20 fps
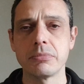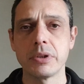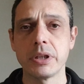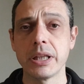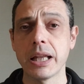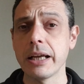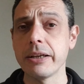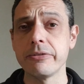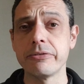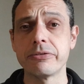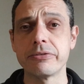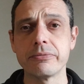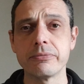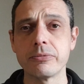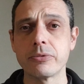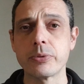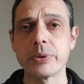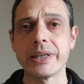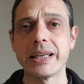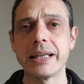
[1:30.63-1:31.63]
life,
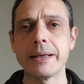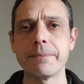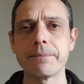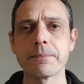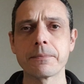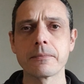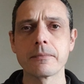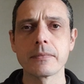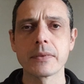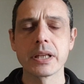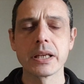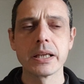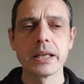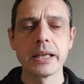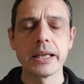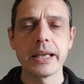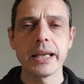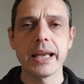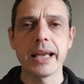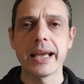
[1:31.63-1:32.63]
really,
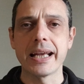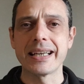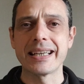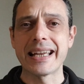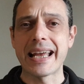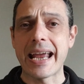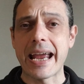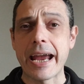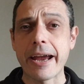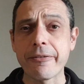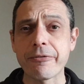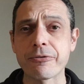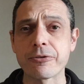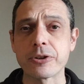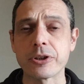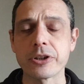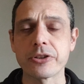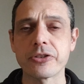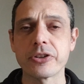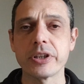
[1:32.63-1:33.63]
and the
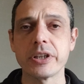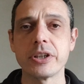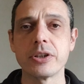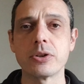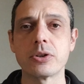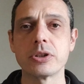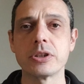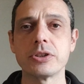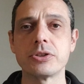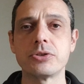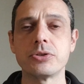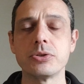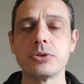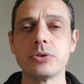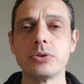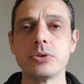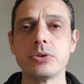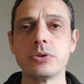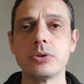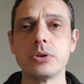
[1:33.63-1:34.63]
efforts in order
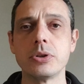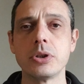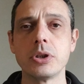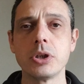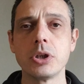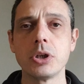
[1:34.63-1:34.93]
to